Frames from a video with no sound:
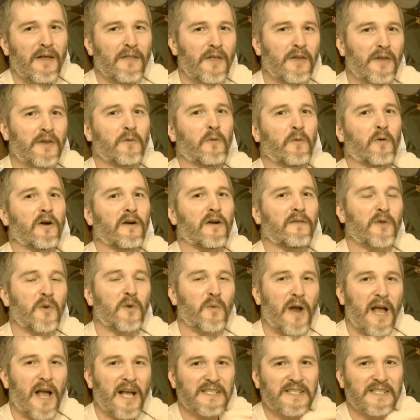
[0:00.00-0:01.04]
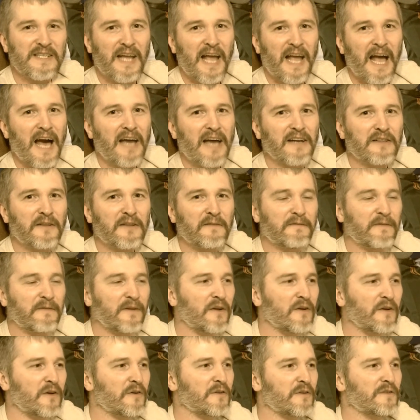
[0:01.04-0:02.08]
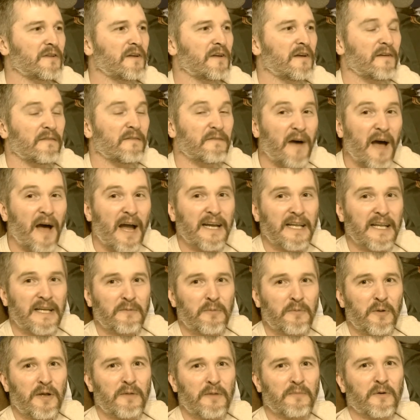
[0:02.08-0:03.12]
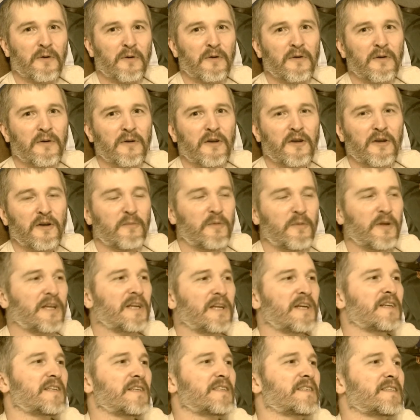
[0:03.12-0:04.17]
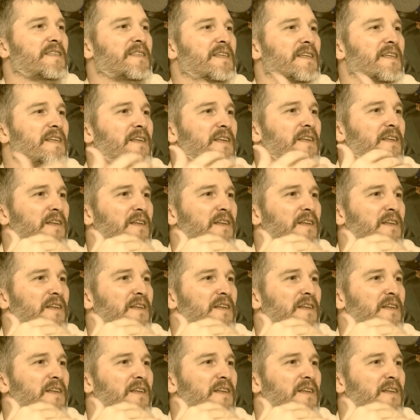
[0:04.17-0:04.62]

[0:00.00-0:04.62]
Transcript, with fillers: than you were if you were actually out in the field fighting people because